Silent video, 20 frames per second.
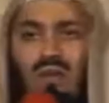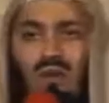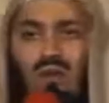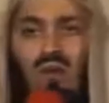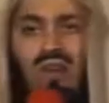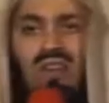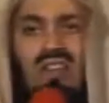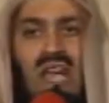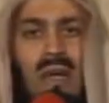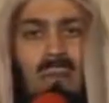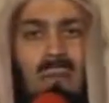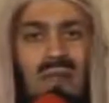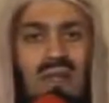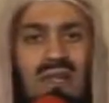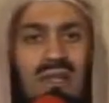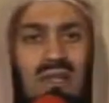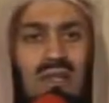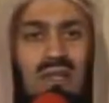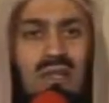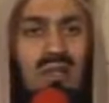what
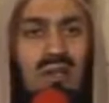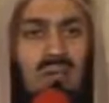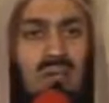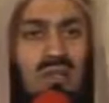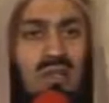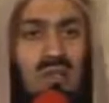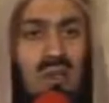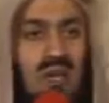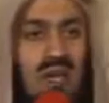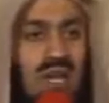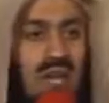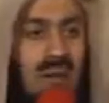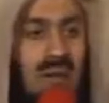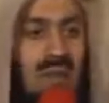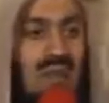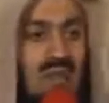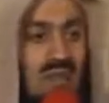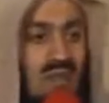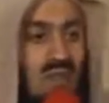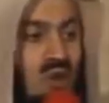happened between
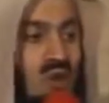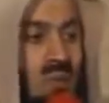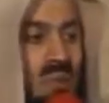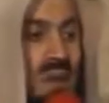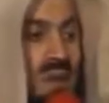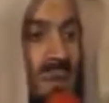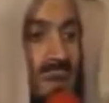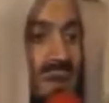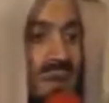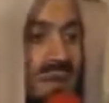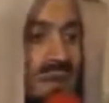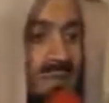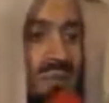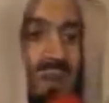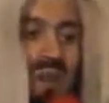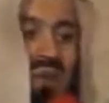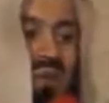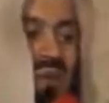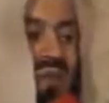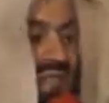him and his own people,
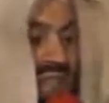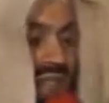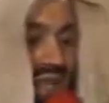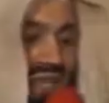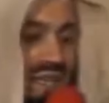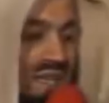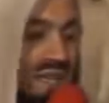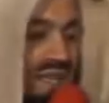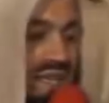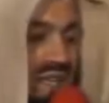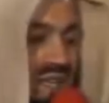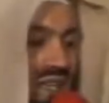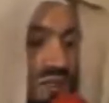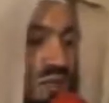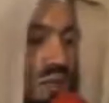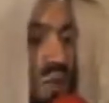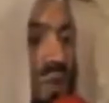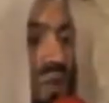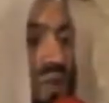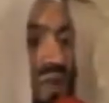Banu Israel?
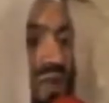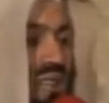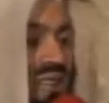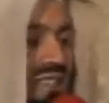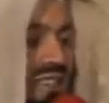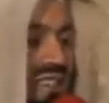So all